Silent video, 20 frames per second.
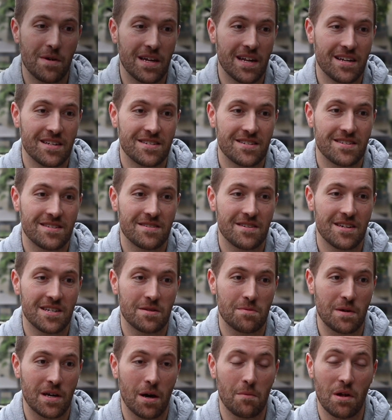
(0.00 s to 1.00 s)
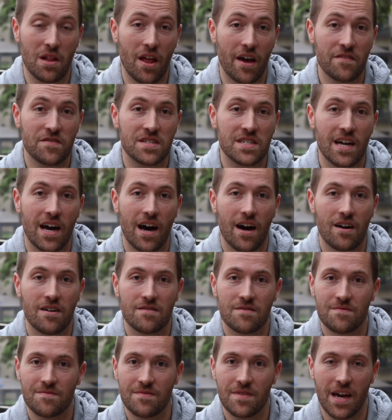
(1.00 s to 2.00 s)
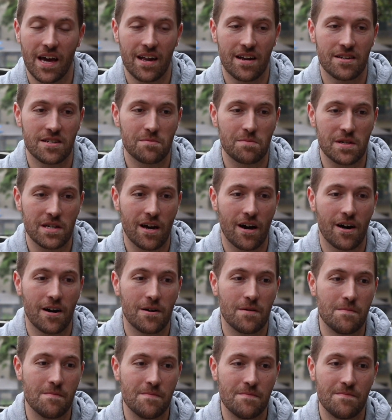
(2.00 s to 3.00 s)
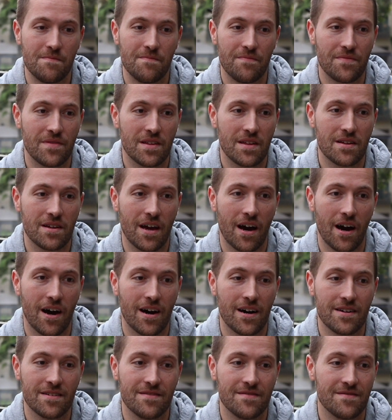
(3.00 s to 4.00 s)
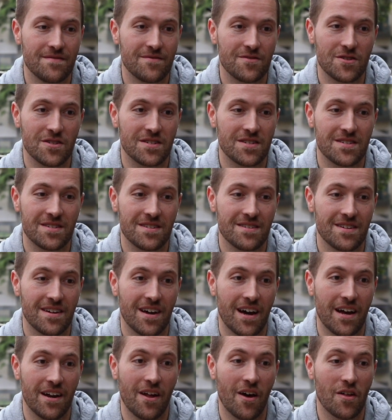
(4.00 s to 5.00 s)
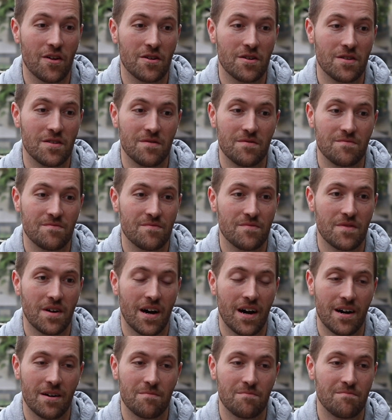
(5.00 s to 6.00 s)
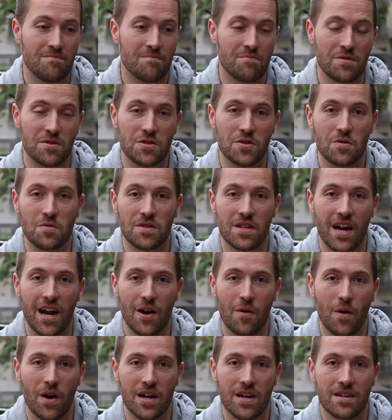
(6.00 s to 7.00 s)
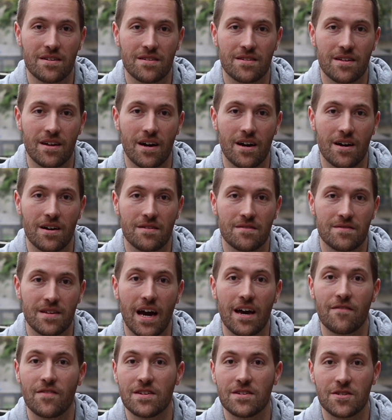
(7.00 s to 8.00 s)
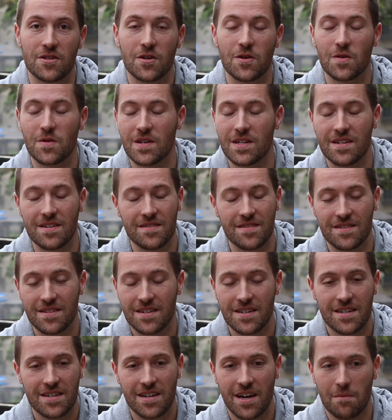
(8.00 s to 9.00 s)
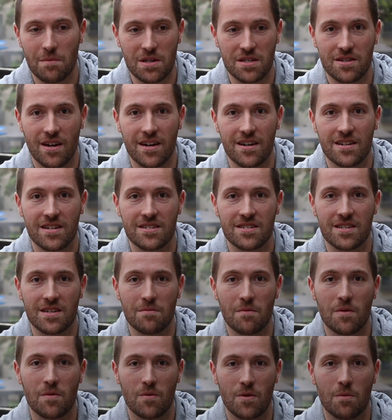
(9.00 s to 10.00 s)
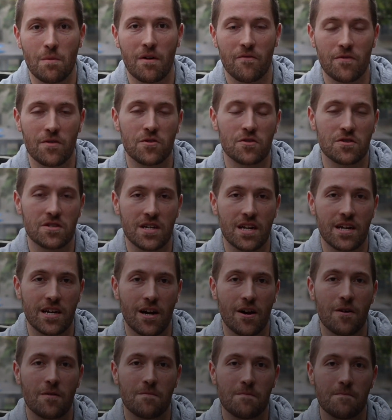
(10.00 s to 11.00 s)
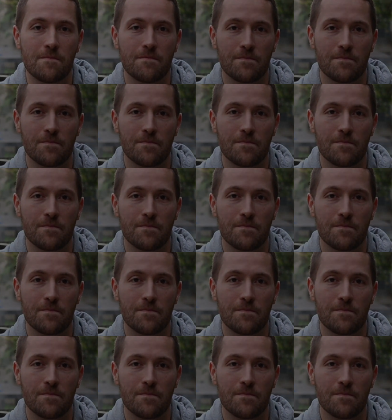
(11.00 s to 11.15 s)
mean, it's become a lifestyle, and it's become just another pursuit that I want to dive into, and I'm excited to see where my future is going to go.